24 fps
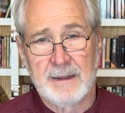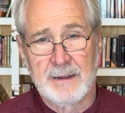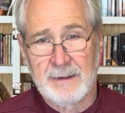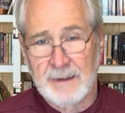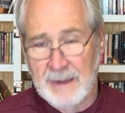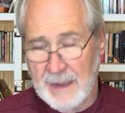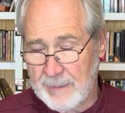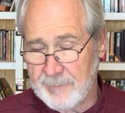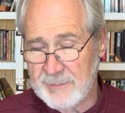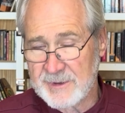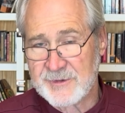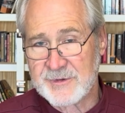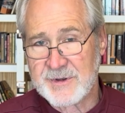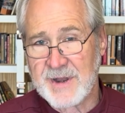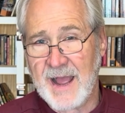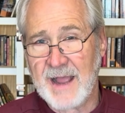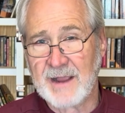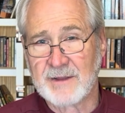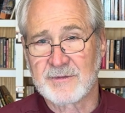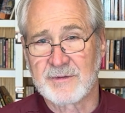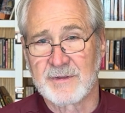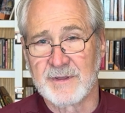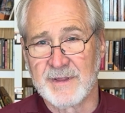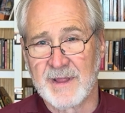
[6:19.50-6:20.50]
how much
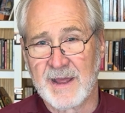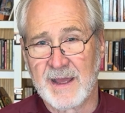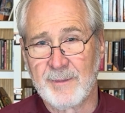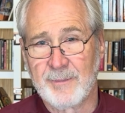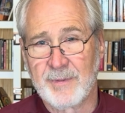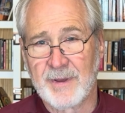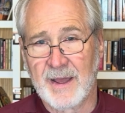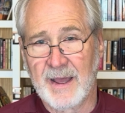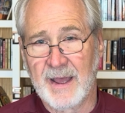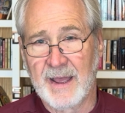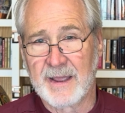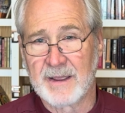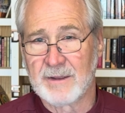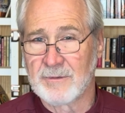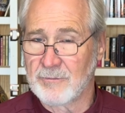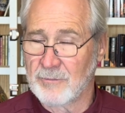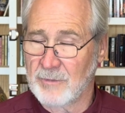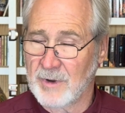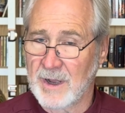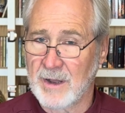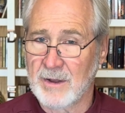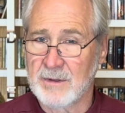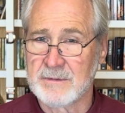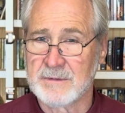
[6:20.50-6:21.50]
tax do they pay?
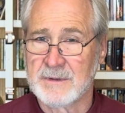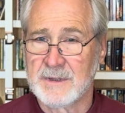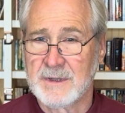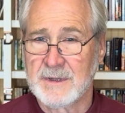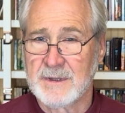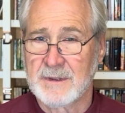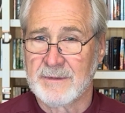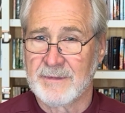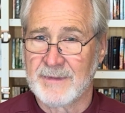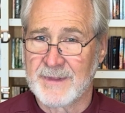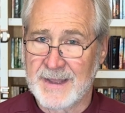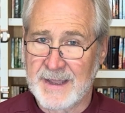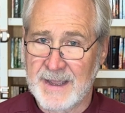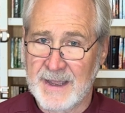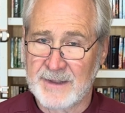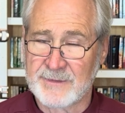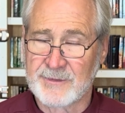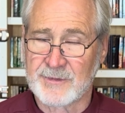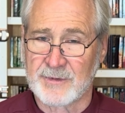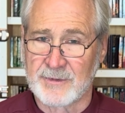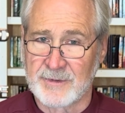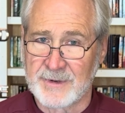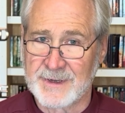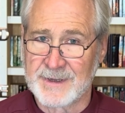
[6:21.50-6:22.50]
Well, the
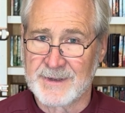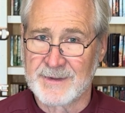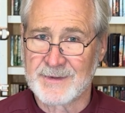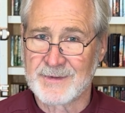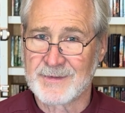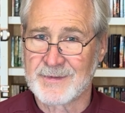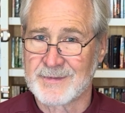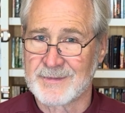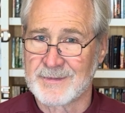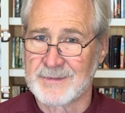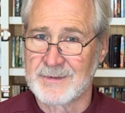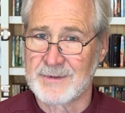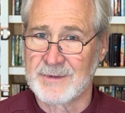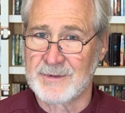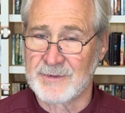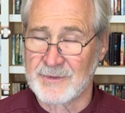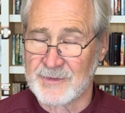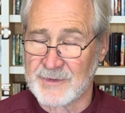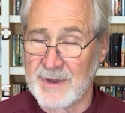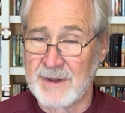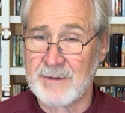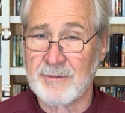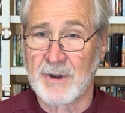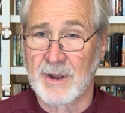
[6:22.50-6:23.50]
answer is
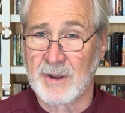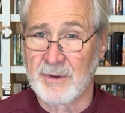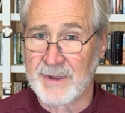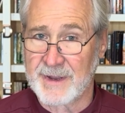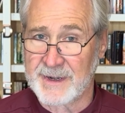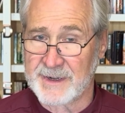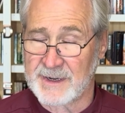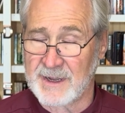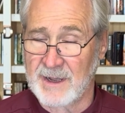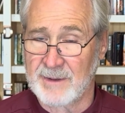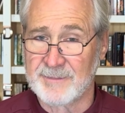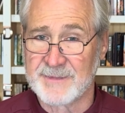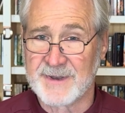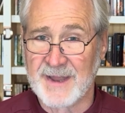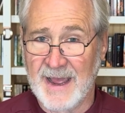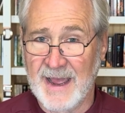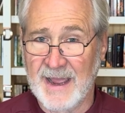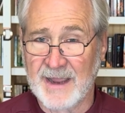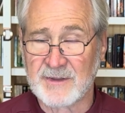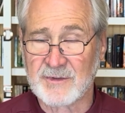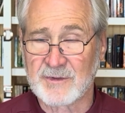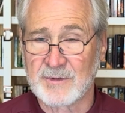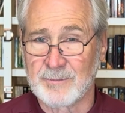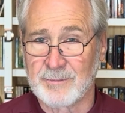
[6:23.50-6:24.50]
zero income
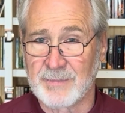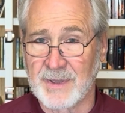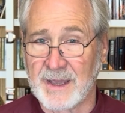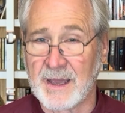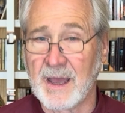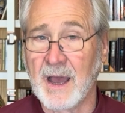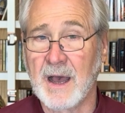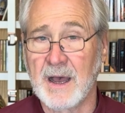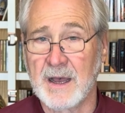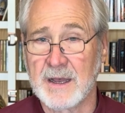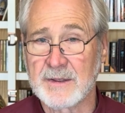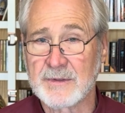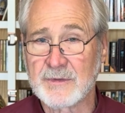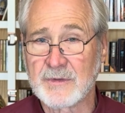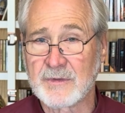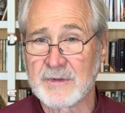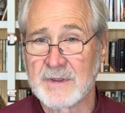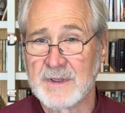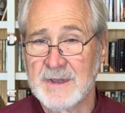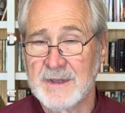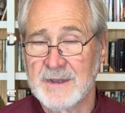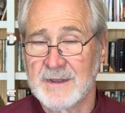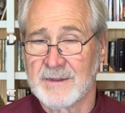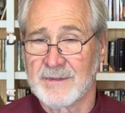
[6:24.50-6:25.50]
tax, because
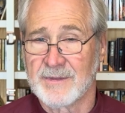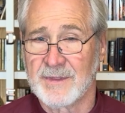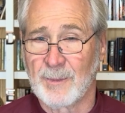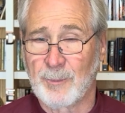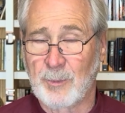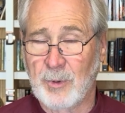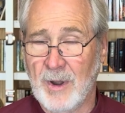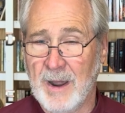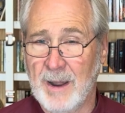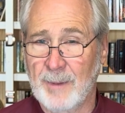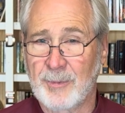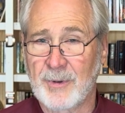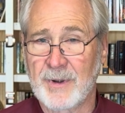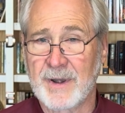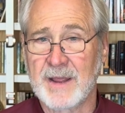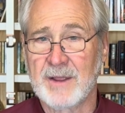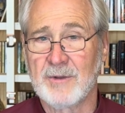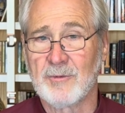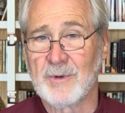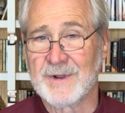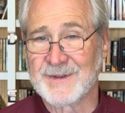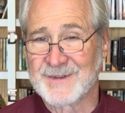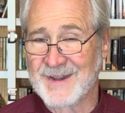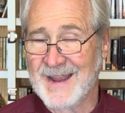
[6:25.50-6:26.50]
the property,
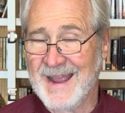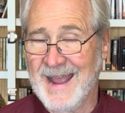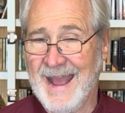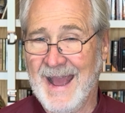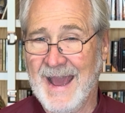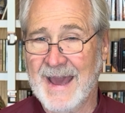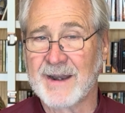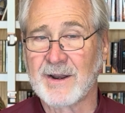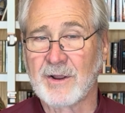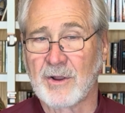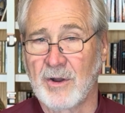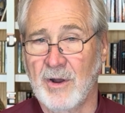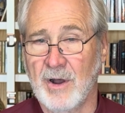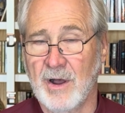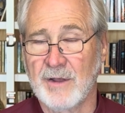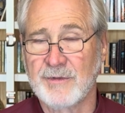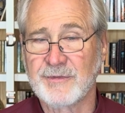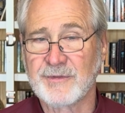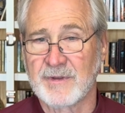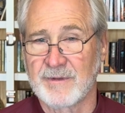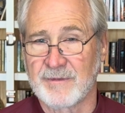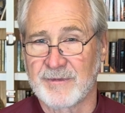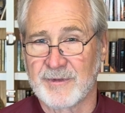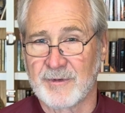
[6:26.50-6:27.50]
which had a
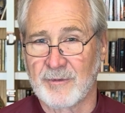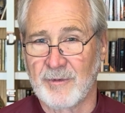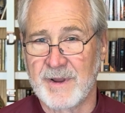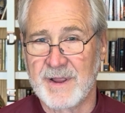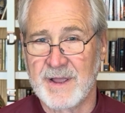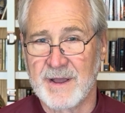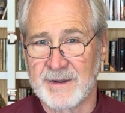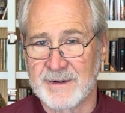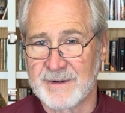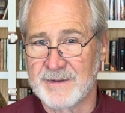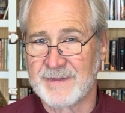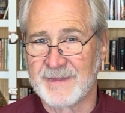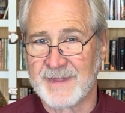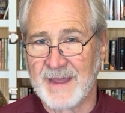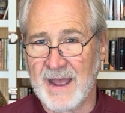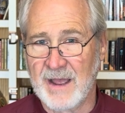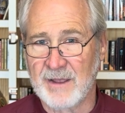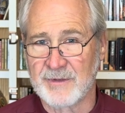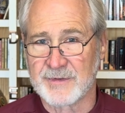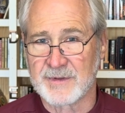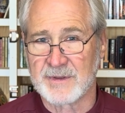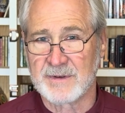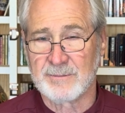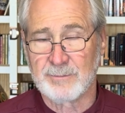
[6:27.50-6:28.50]
cost of
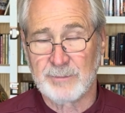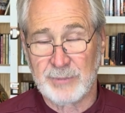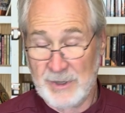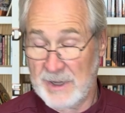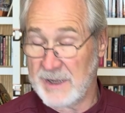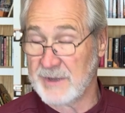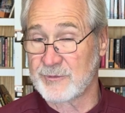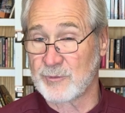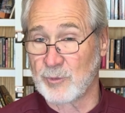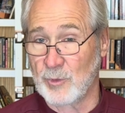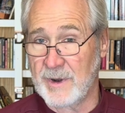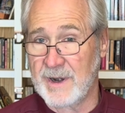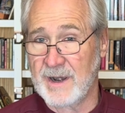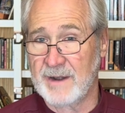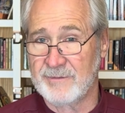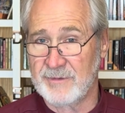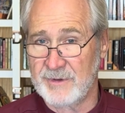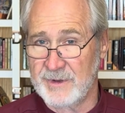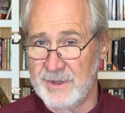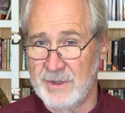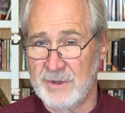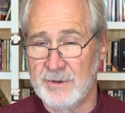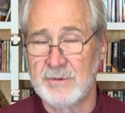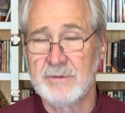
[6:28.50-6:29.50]
$300,000 plus whatever
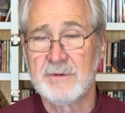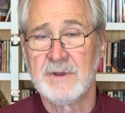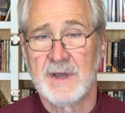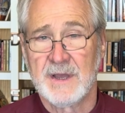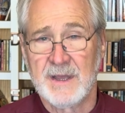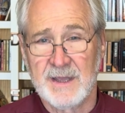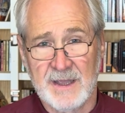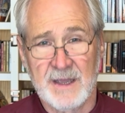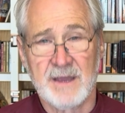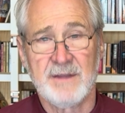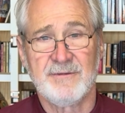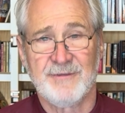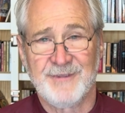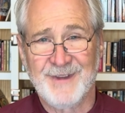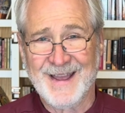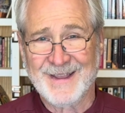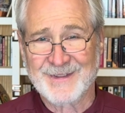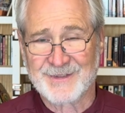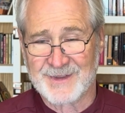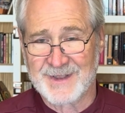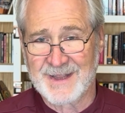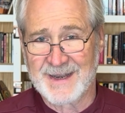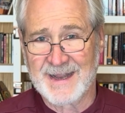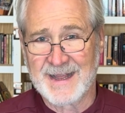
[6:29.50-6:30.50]
you
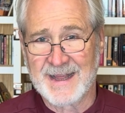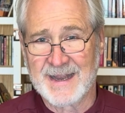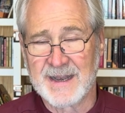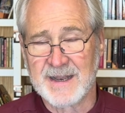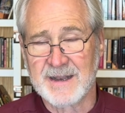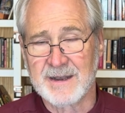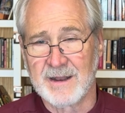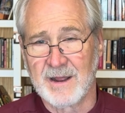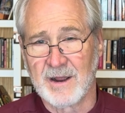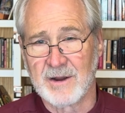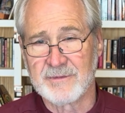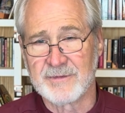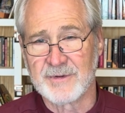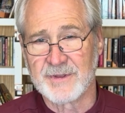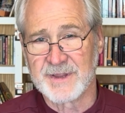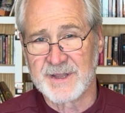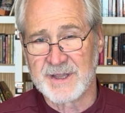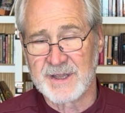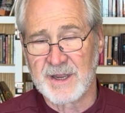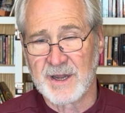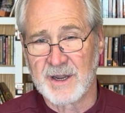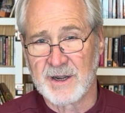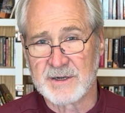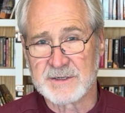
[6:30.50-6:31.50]
invested in it over the
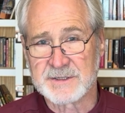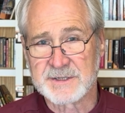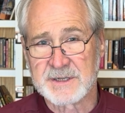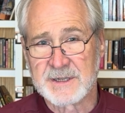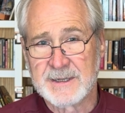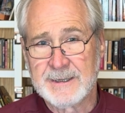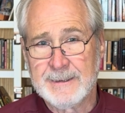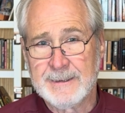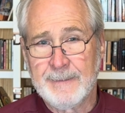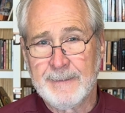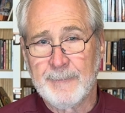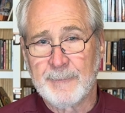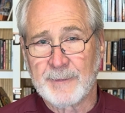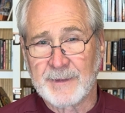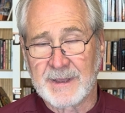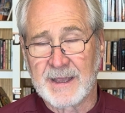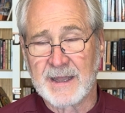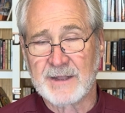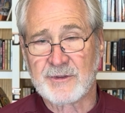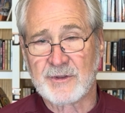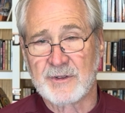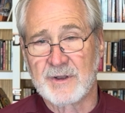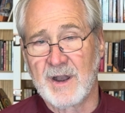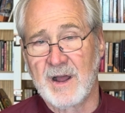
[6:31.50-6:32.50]
years,
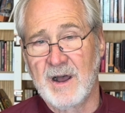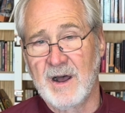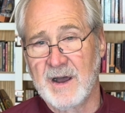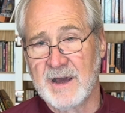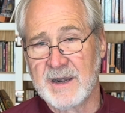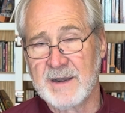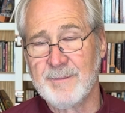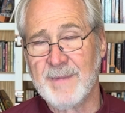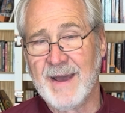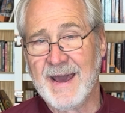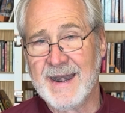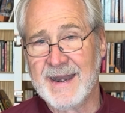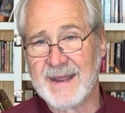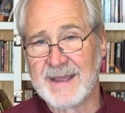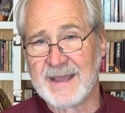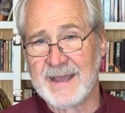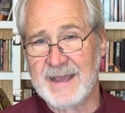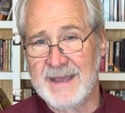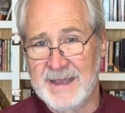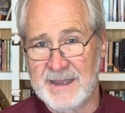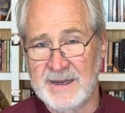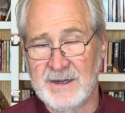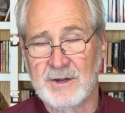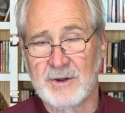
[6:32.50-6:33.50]
gets an automatic
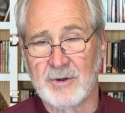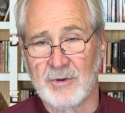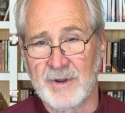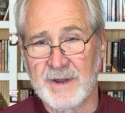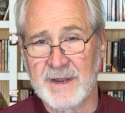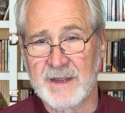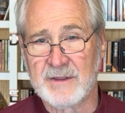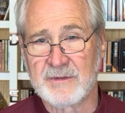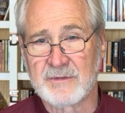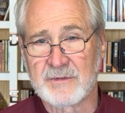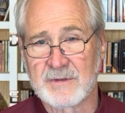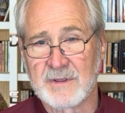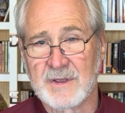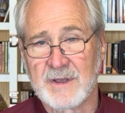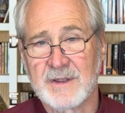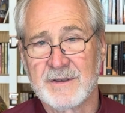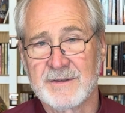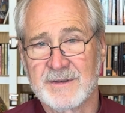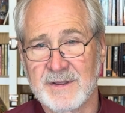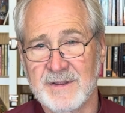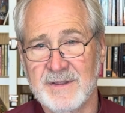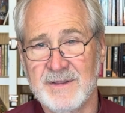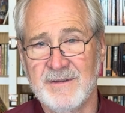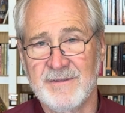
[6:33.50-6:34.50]
increase
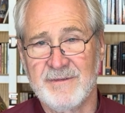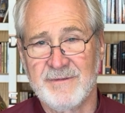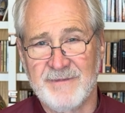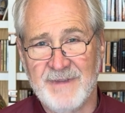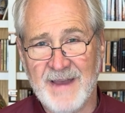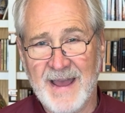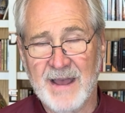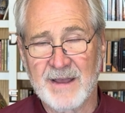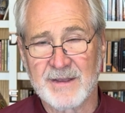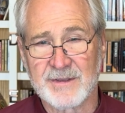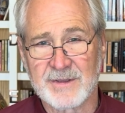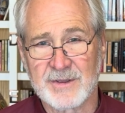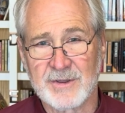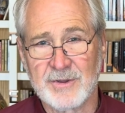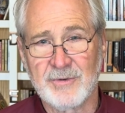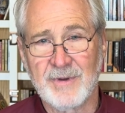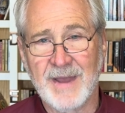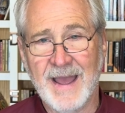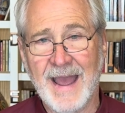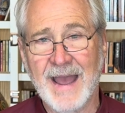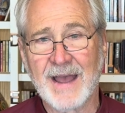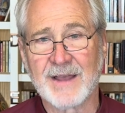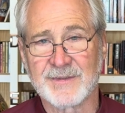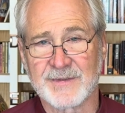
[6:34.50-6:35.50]
to the value
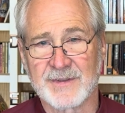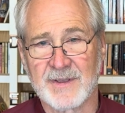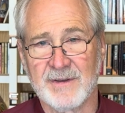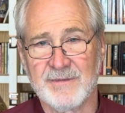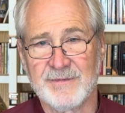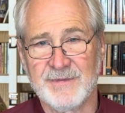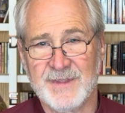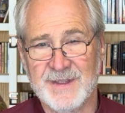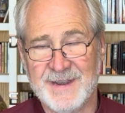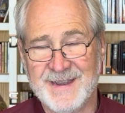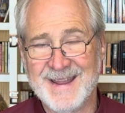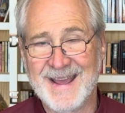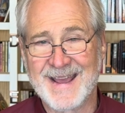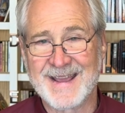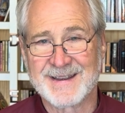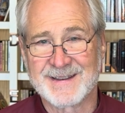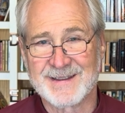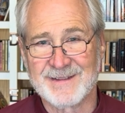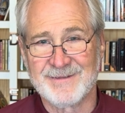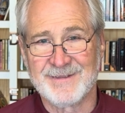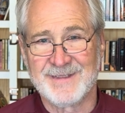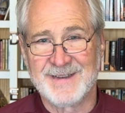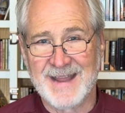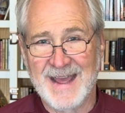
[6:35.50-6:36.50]
as of the date
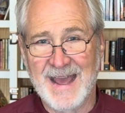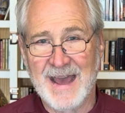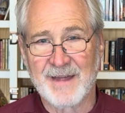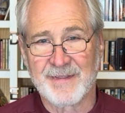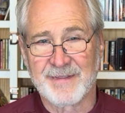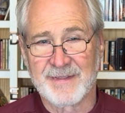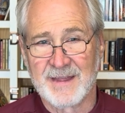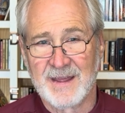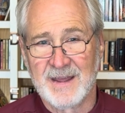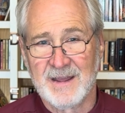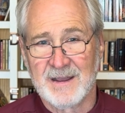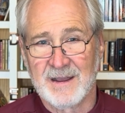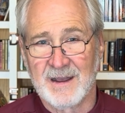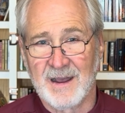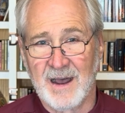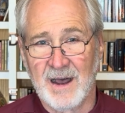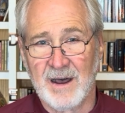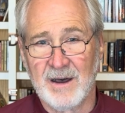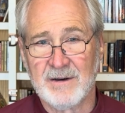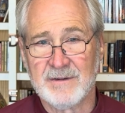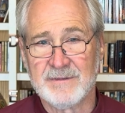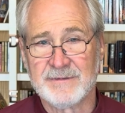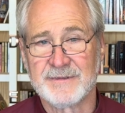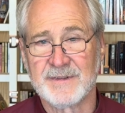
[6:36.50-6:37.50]
of death
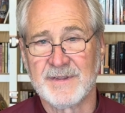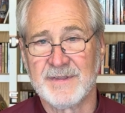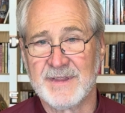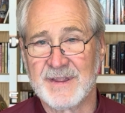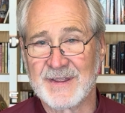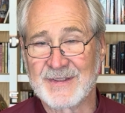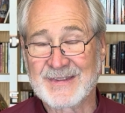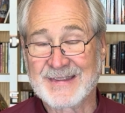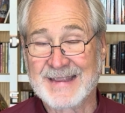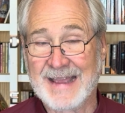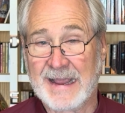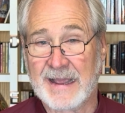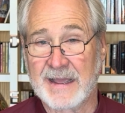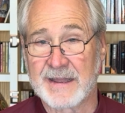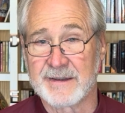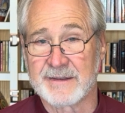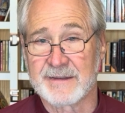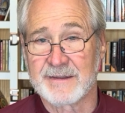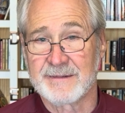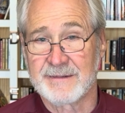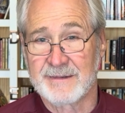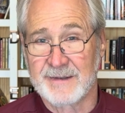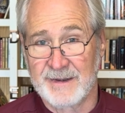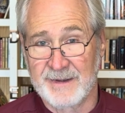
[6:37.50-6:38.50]
of the second
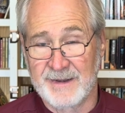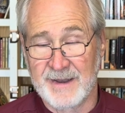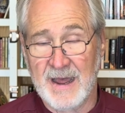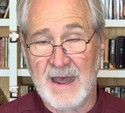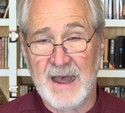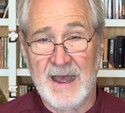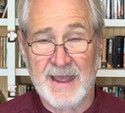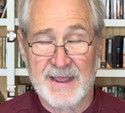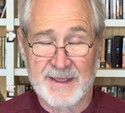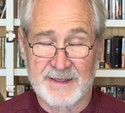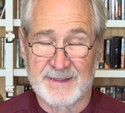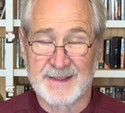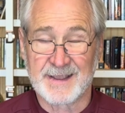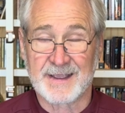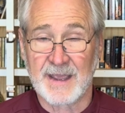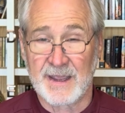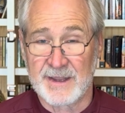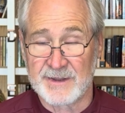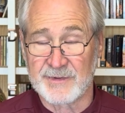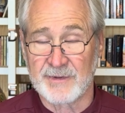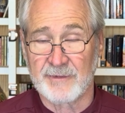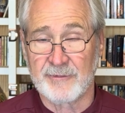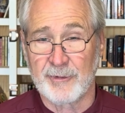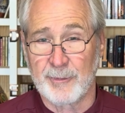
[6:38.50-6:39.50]
to die in the
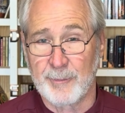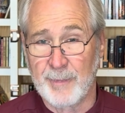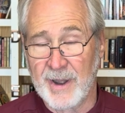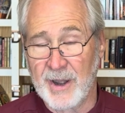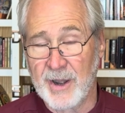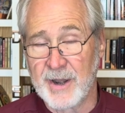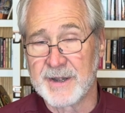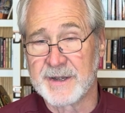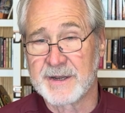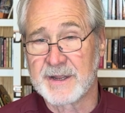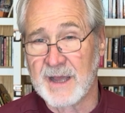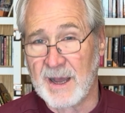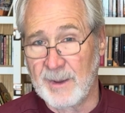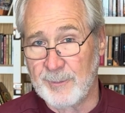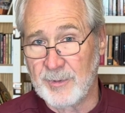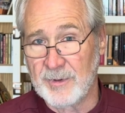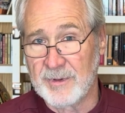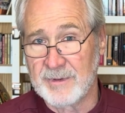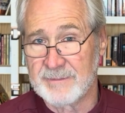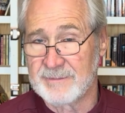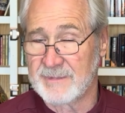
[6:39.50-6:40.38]
case of a married couple.